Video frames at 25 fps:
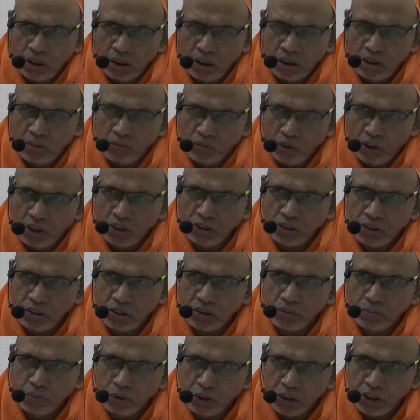advanced
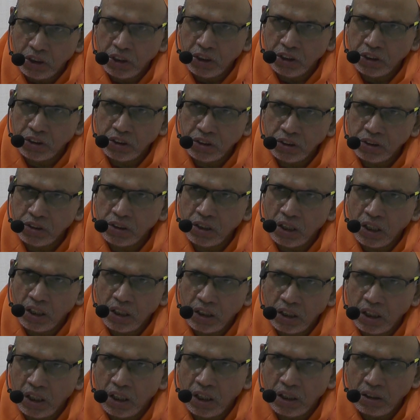medications are
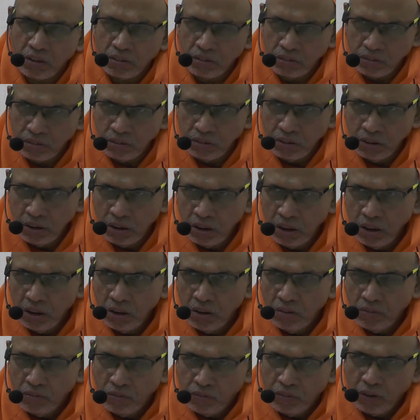there
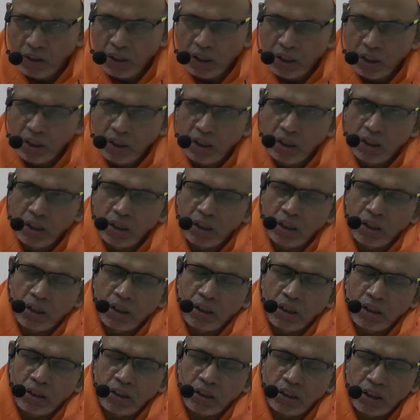for
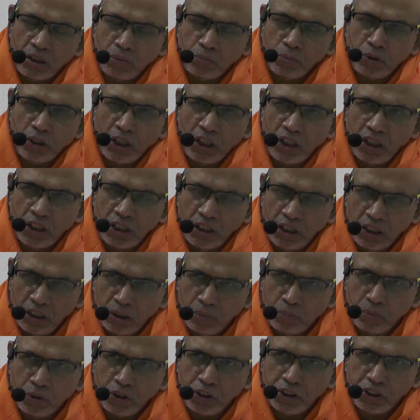terminally
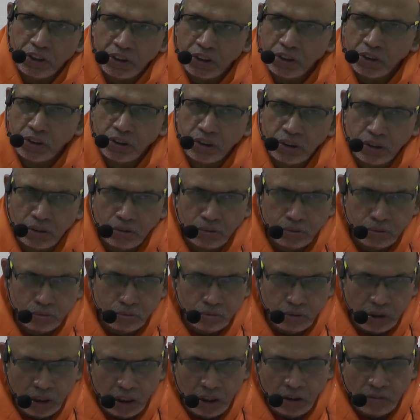ill patients
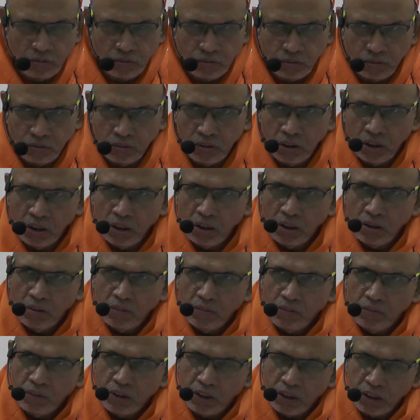who have
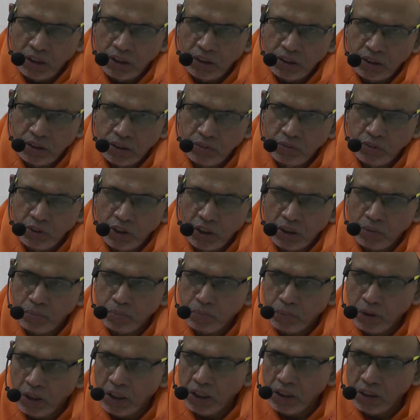very severe
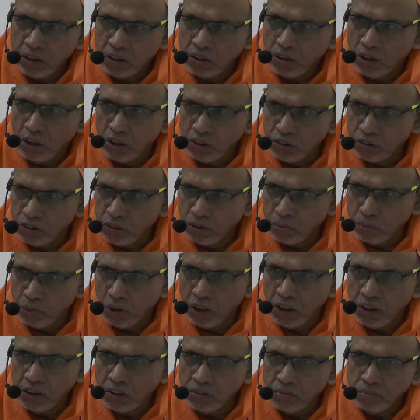pain caused
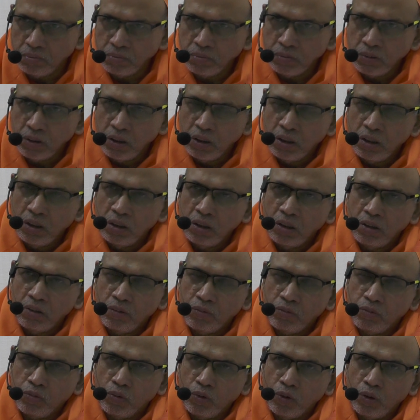by
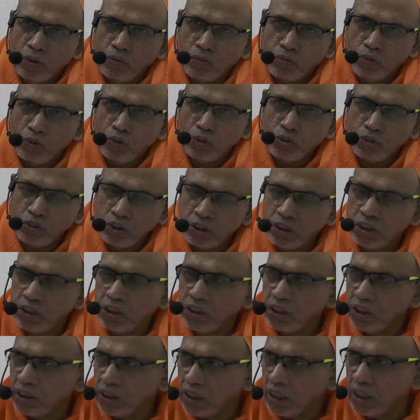fourth
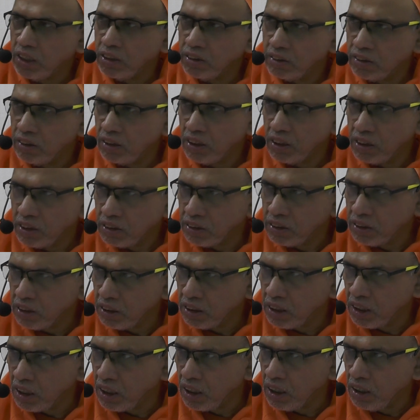degree cancer,
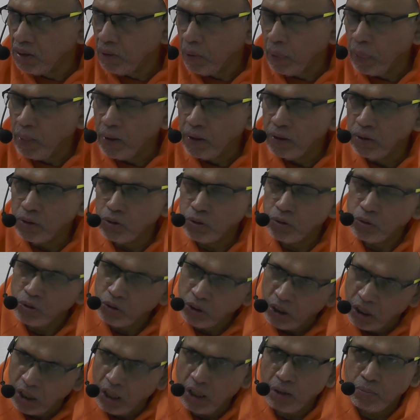etc. So
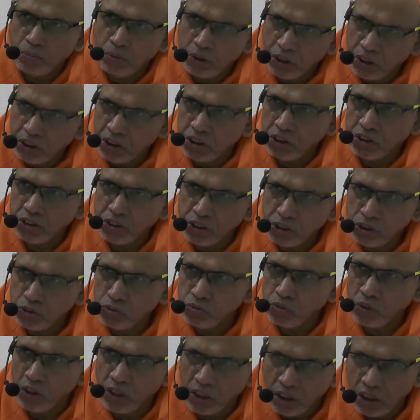there are medications
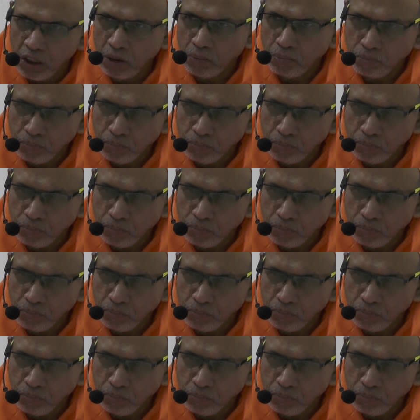for them,